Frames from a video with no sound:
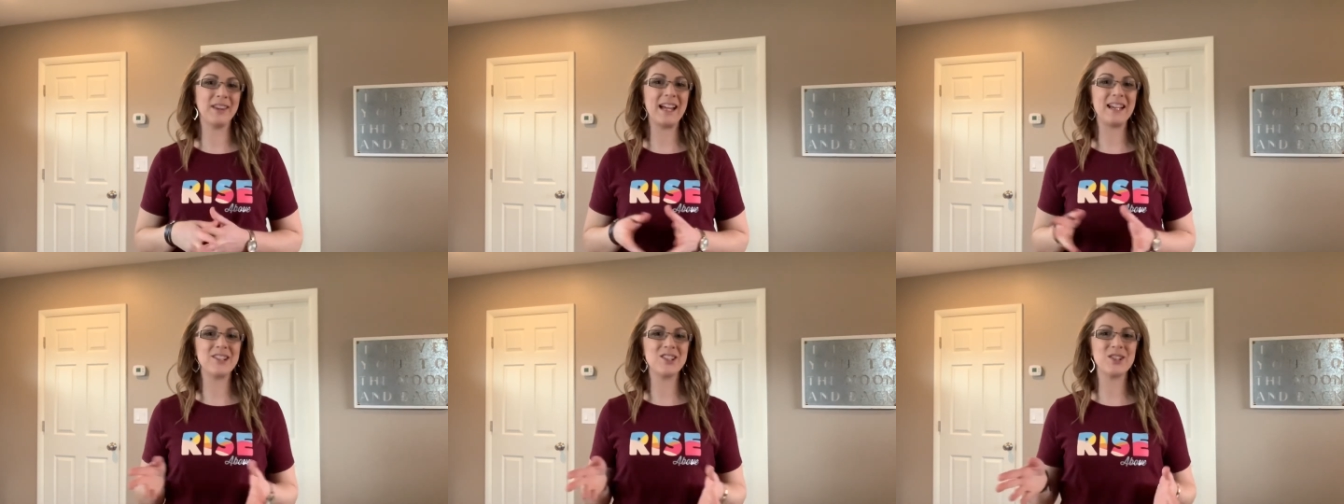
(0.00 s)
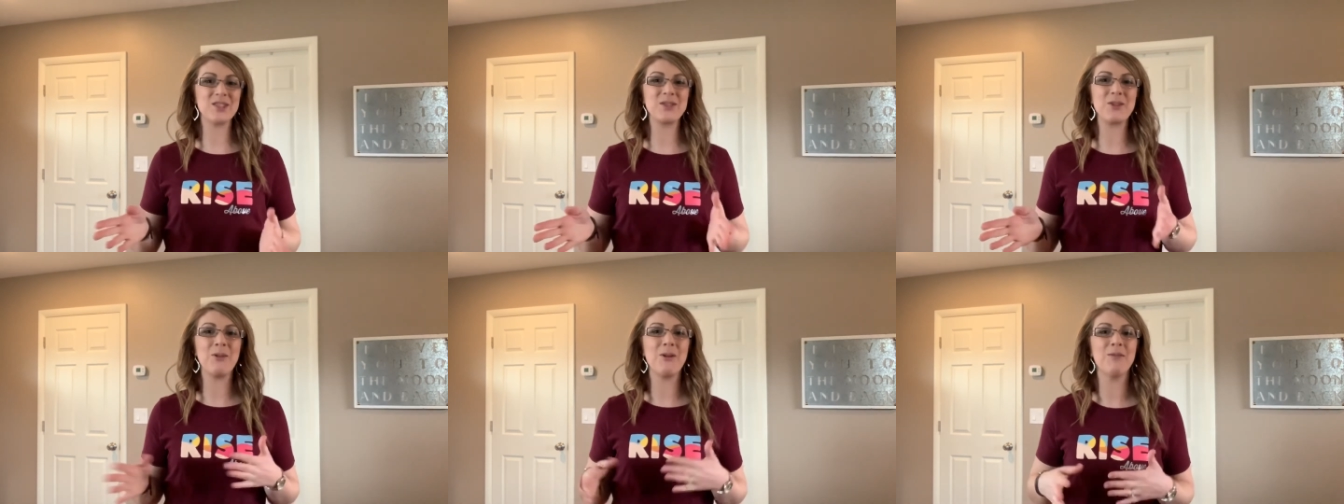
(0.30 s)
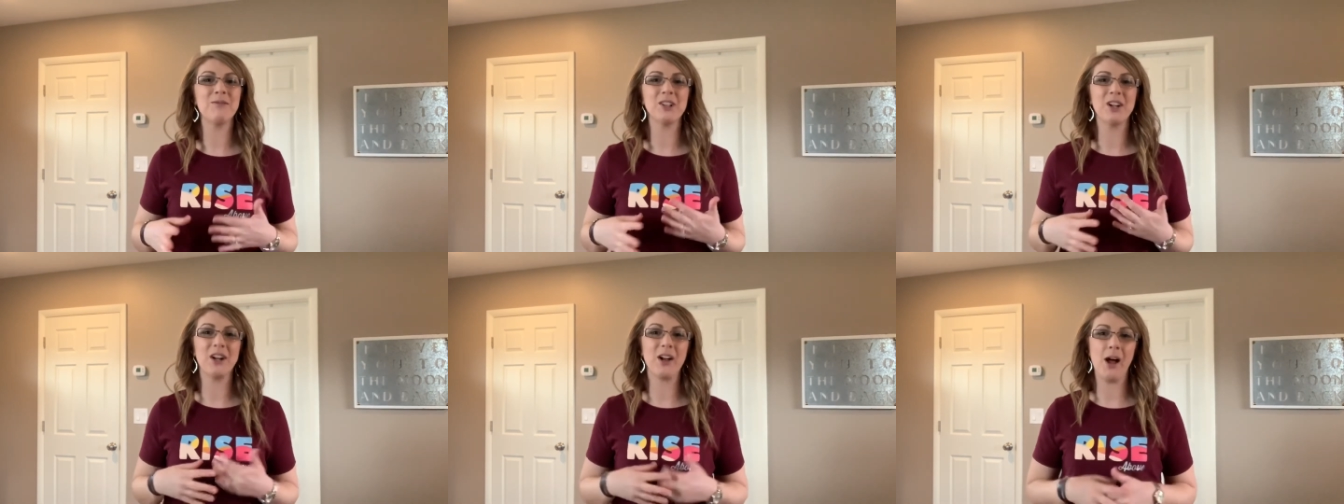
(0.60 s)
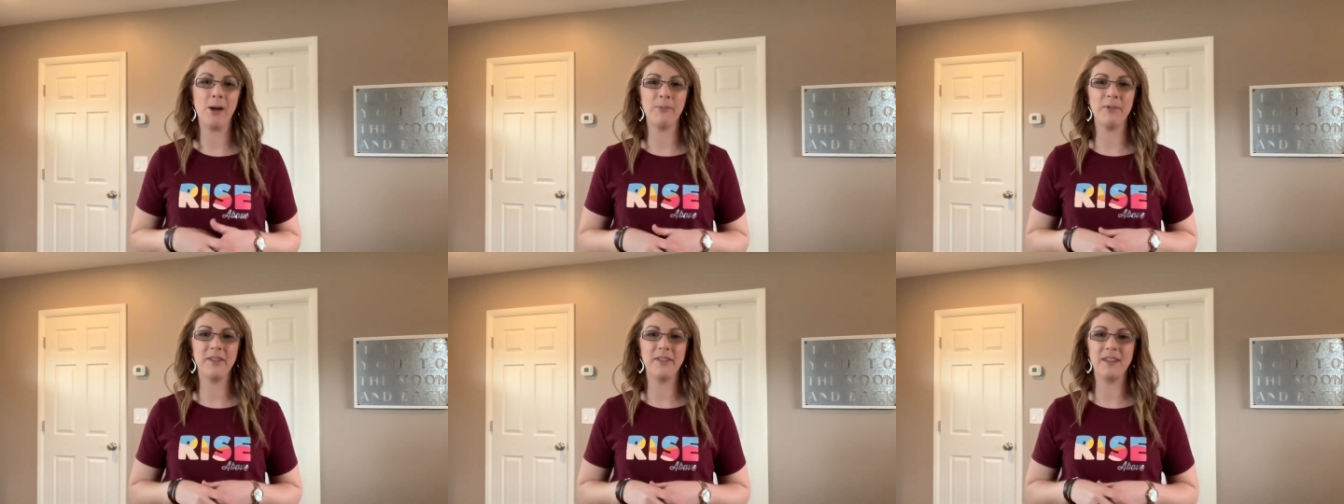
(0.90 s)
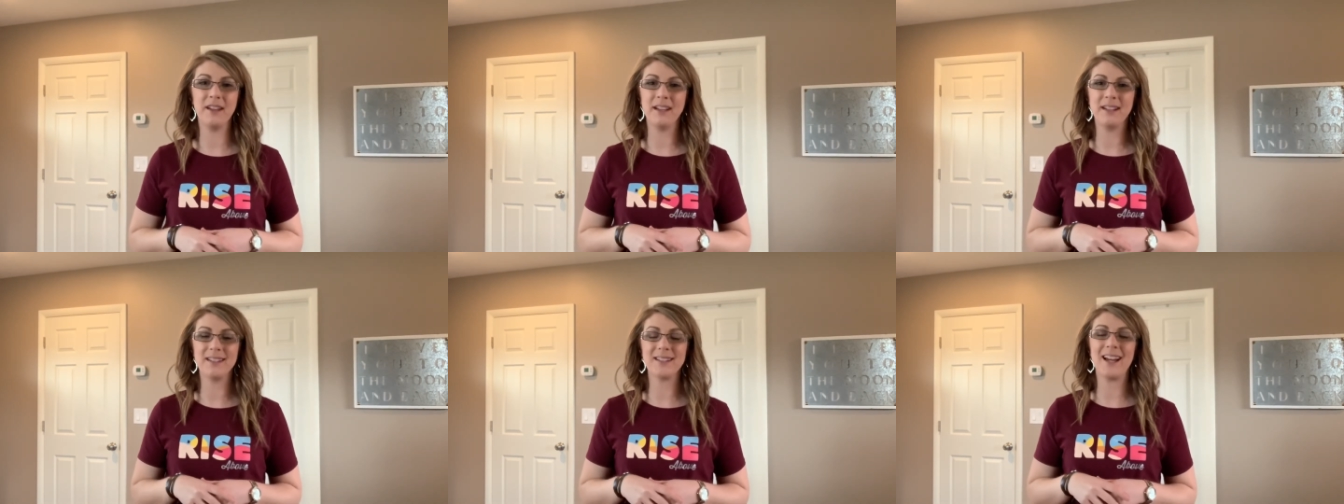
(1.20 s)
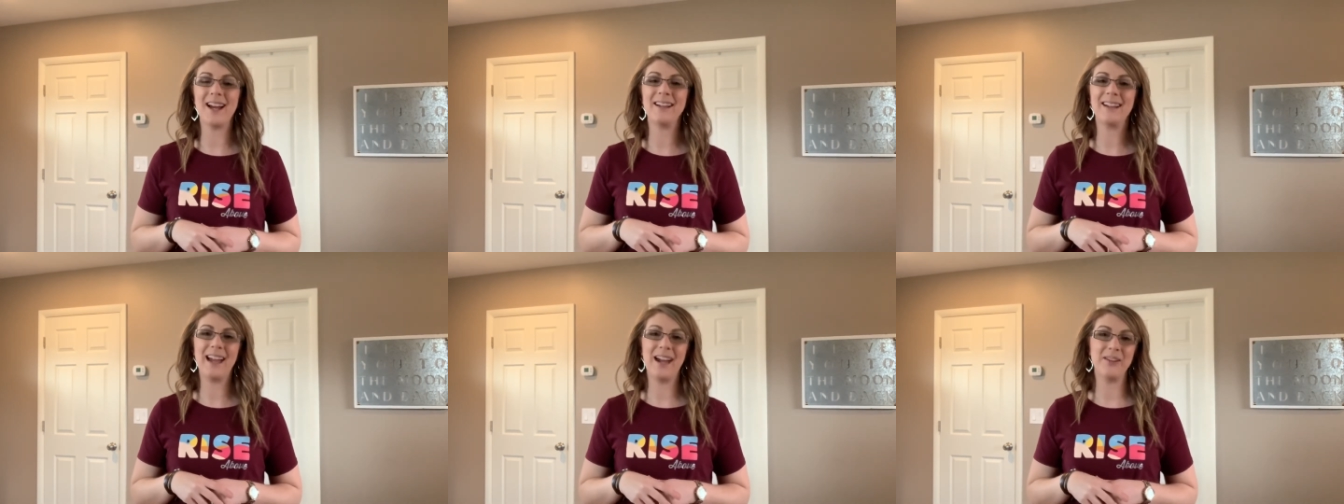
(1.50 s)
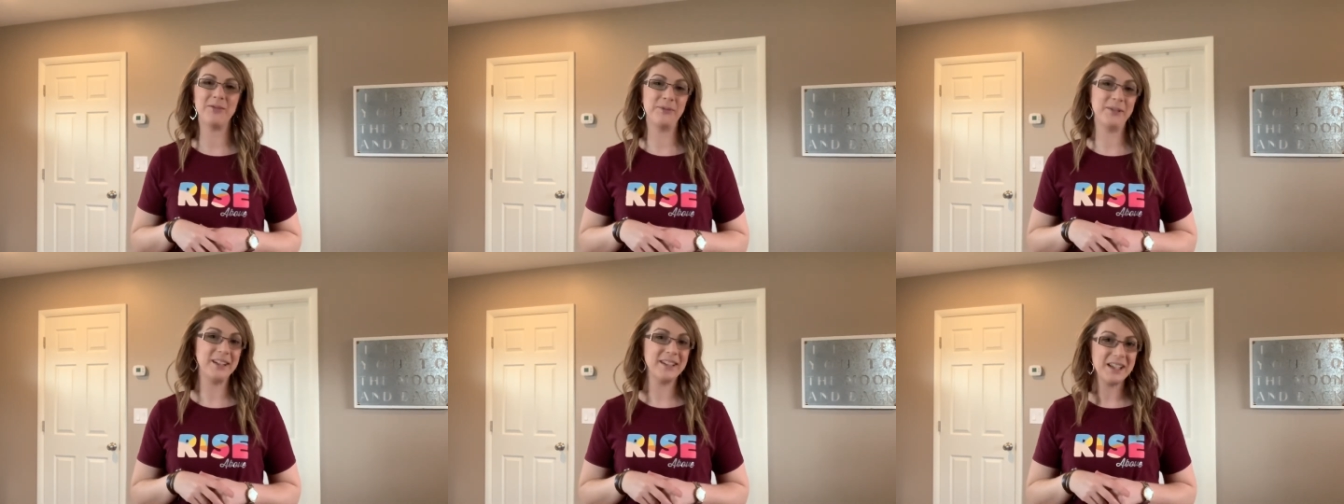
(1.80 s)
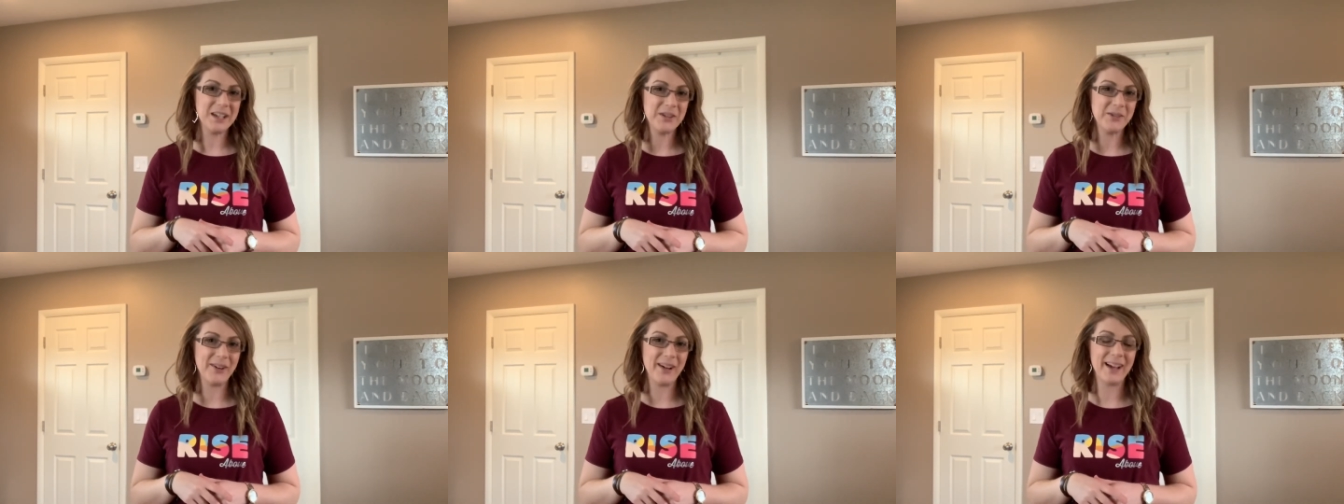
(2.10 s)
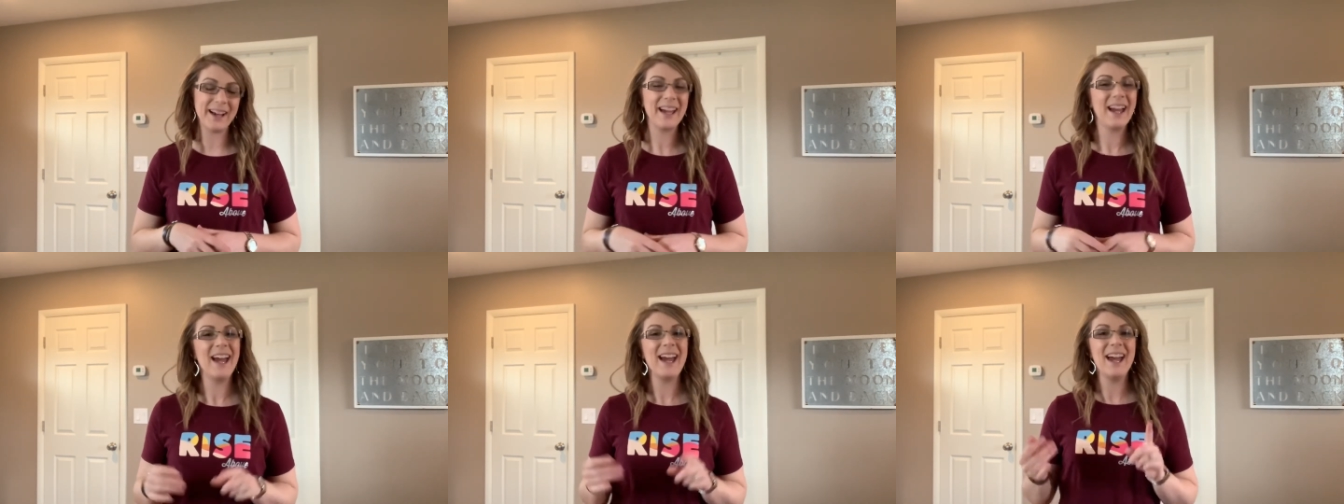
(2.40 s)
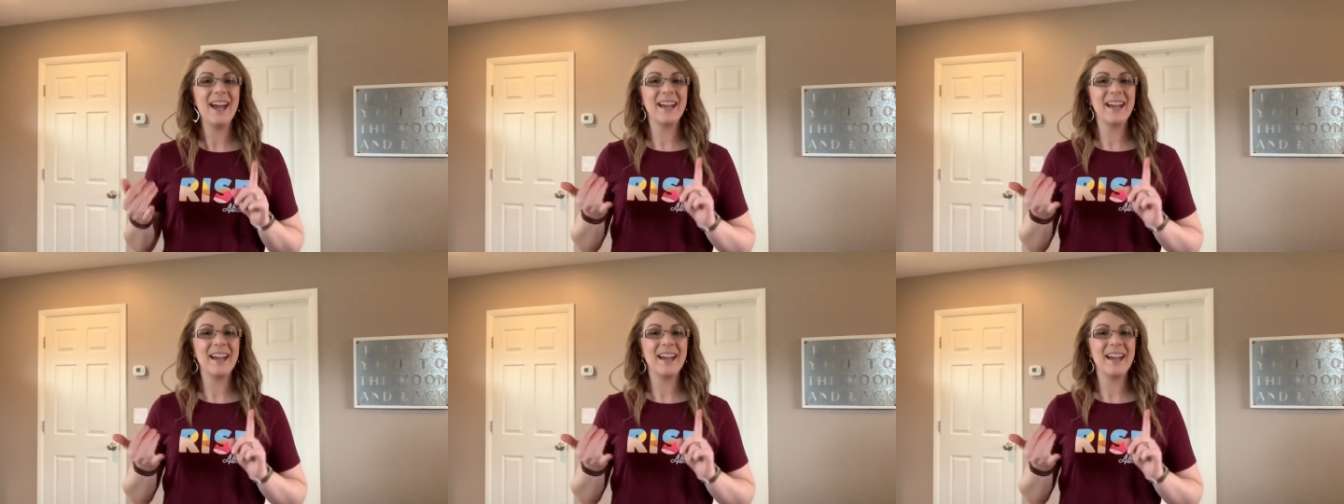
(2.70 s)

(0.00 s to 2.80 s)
Let's just go over a couple things again really quick.